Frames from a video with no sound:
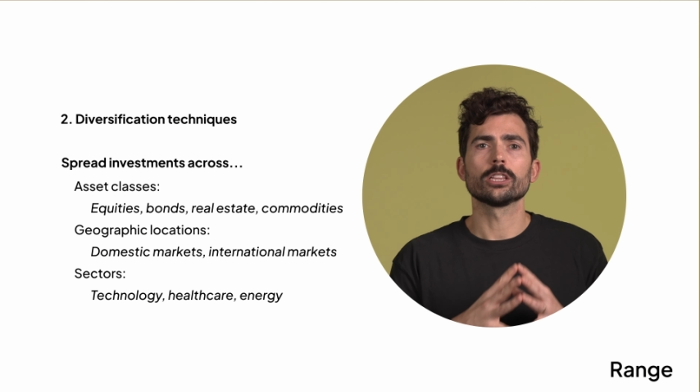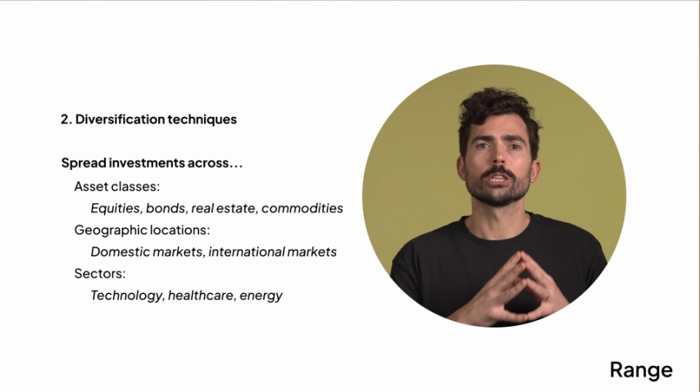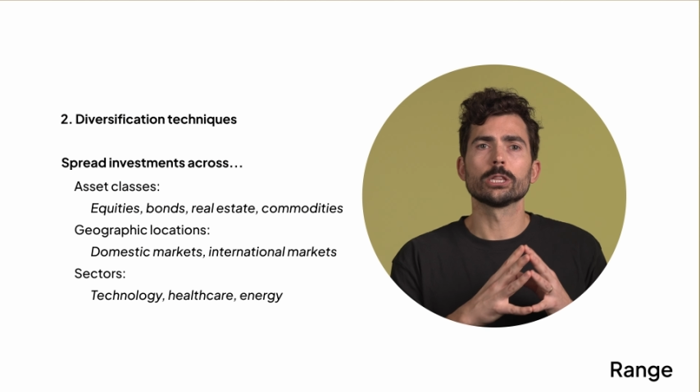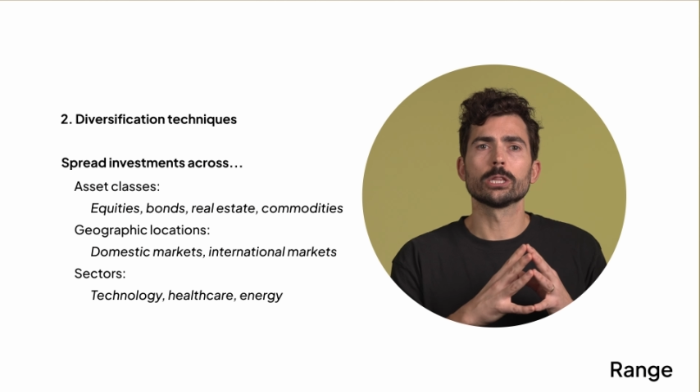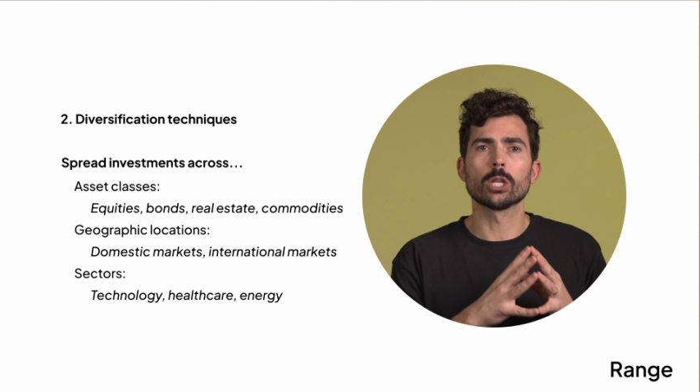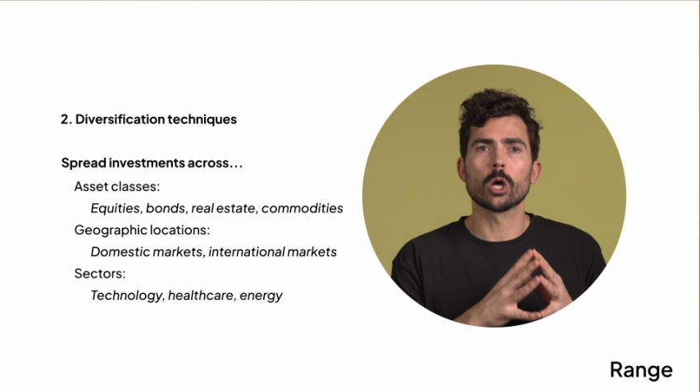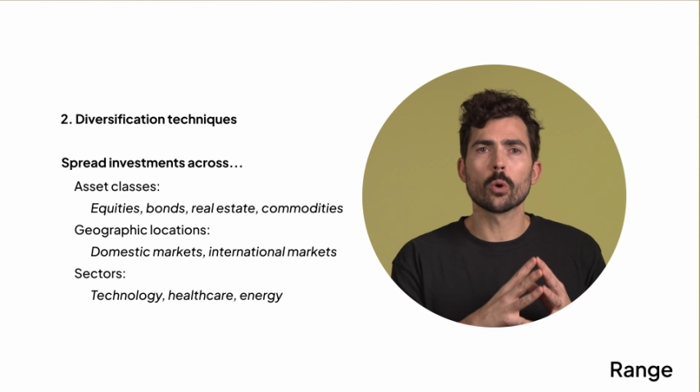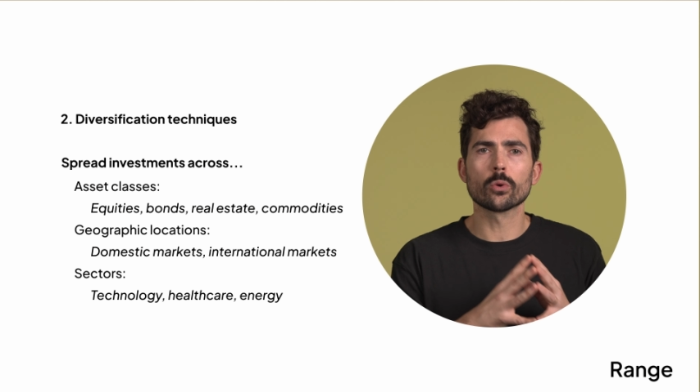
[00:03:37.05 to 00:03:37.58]

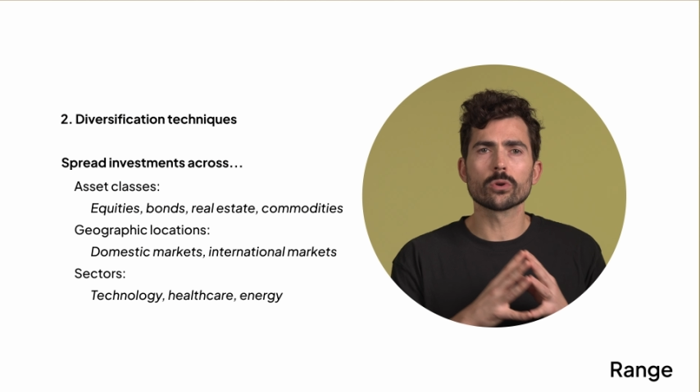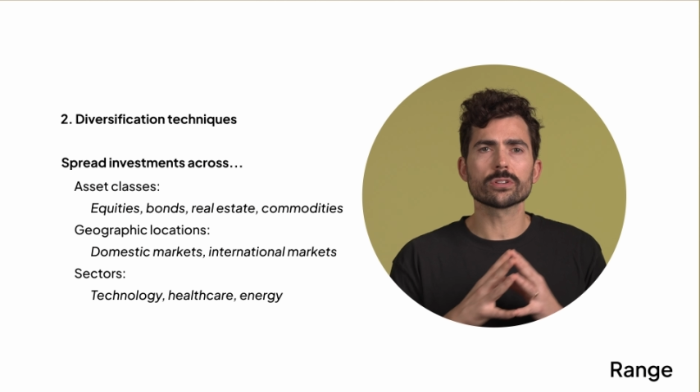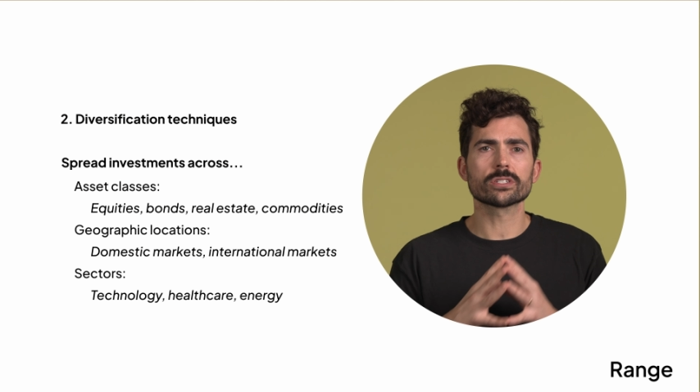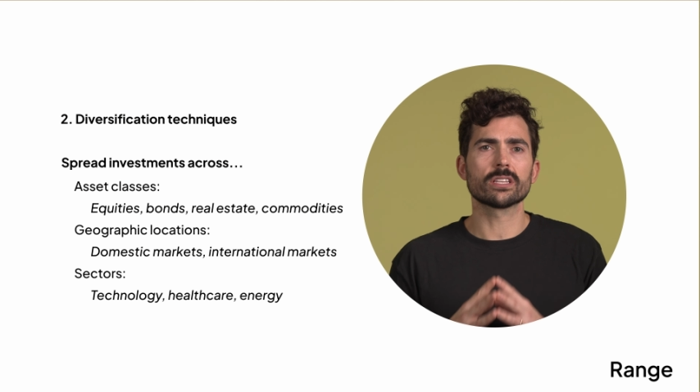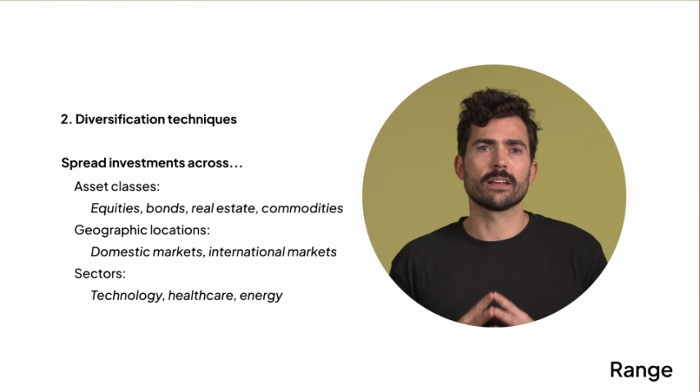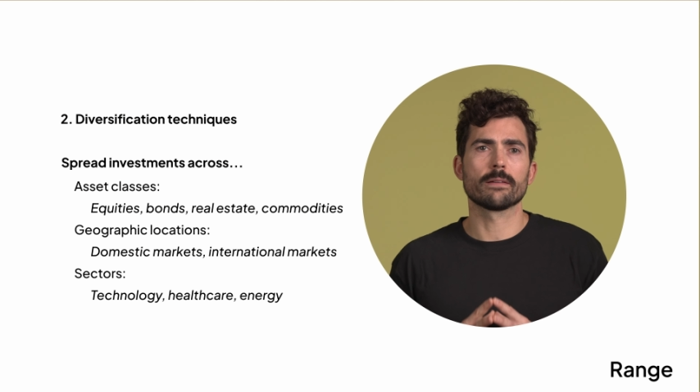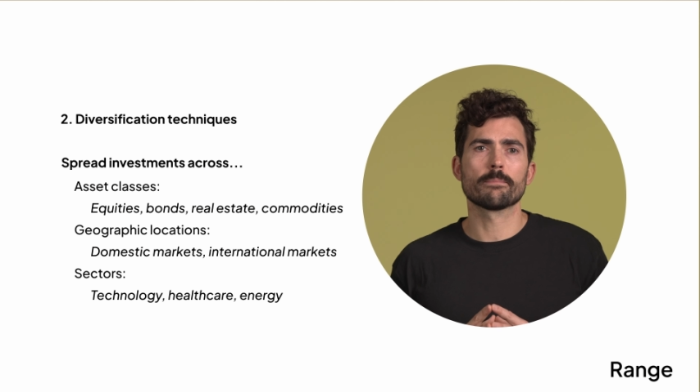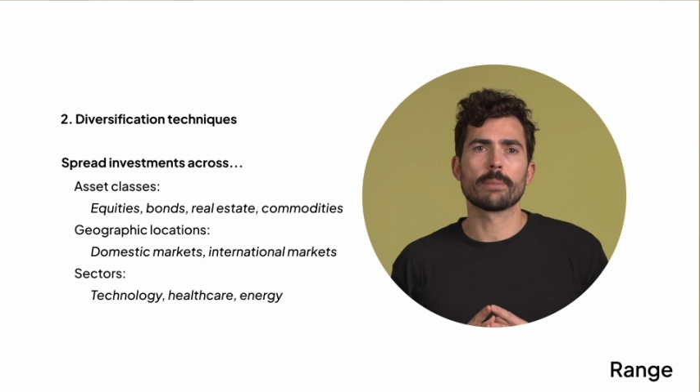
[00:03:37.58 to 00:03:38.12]
lowers
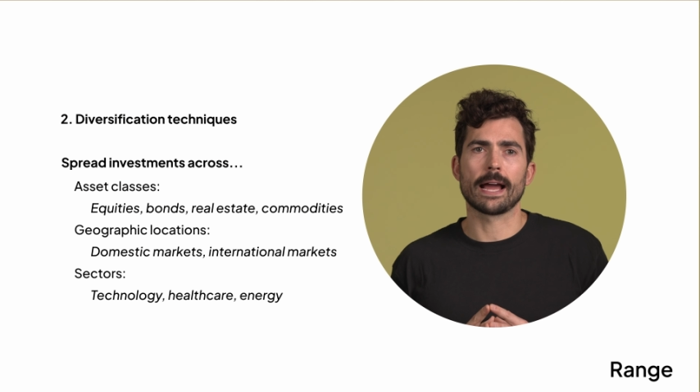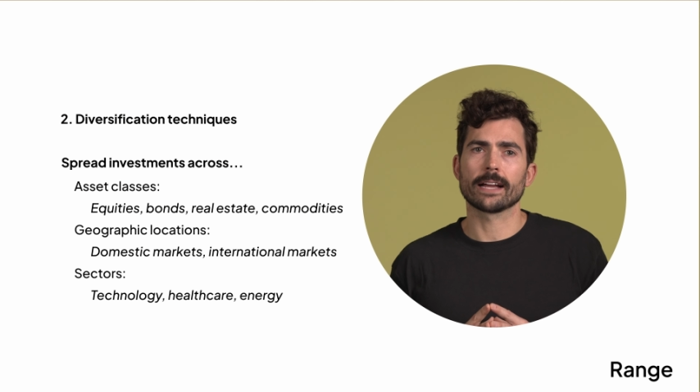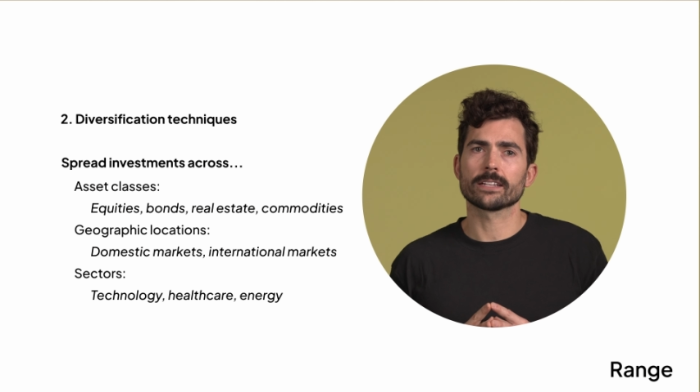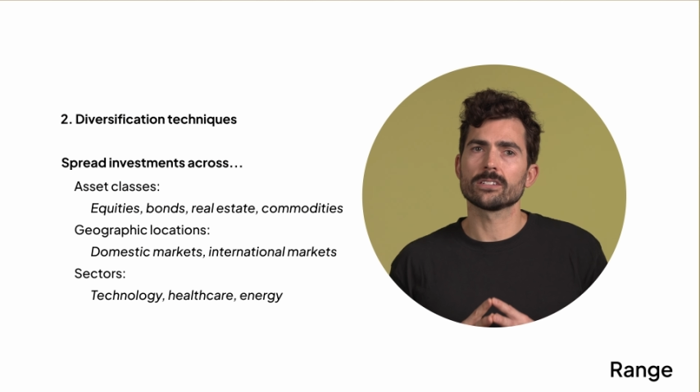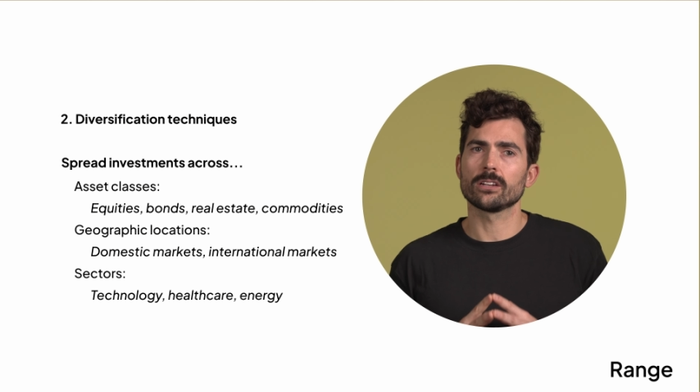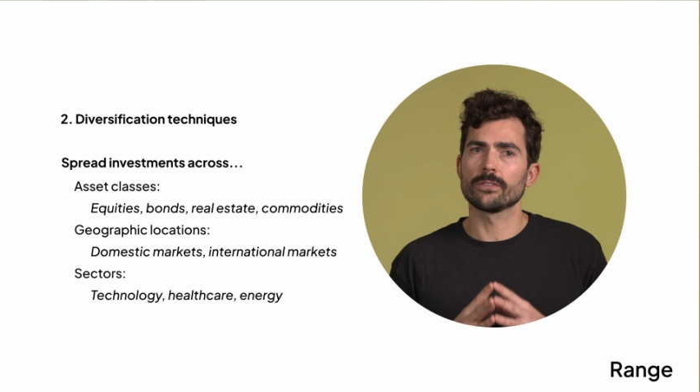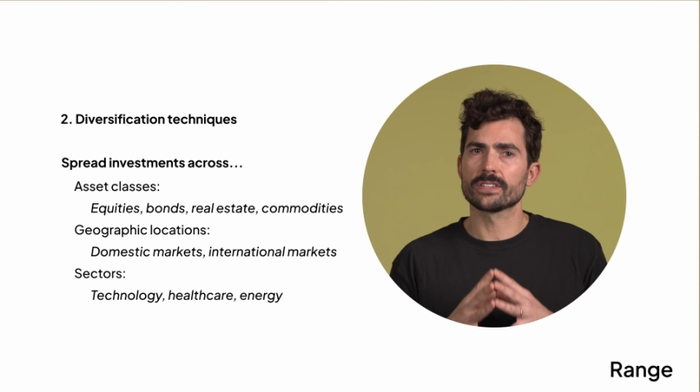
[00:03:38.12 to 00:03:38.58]
the impact